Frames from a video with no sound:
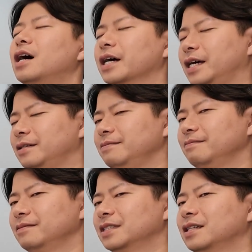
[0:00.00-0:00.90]
Okay,
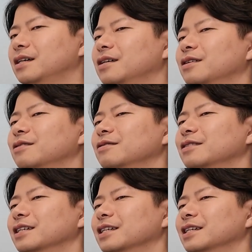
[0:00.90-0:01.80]

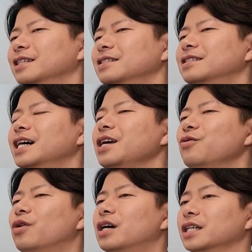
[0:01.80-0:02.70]
so they
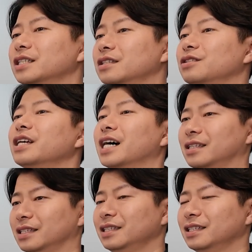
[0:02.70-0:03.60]
work
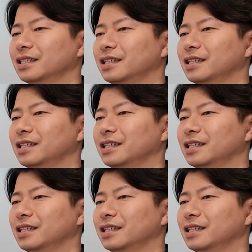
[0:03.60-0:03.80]
together.